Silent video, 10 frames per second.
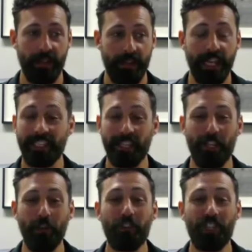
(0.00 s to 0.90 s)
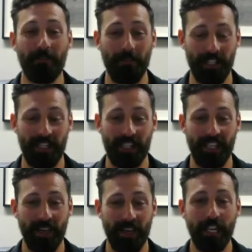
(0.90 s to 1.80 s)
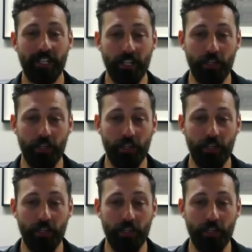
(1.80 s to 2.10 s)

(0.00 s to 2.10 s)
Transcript: That's a huge difference. Imagine